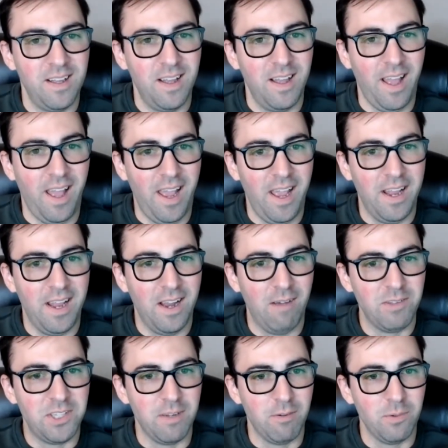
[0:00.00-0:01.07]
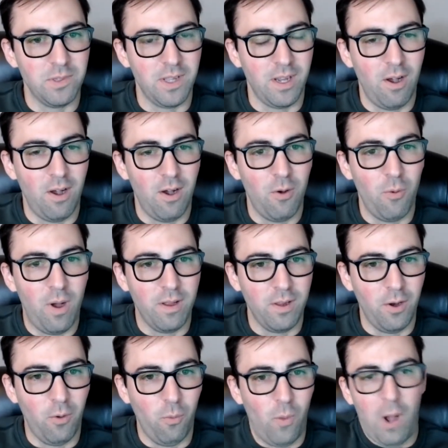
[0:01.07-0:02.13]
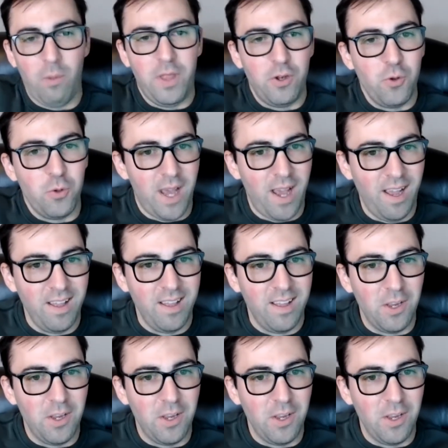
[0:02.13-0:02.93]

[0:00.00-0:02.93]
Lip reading: and obviously everybody's like, oh, why would they do that?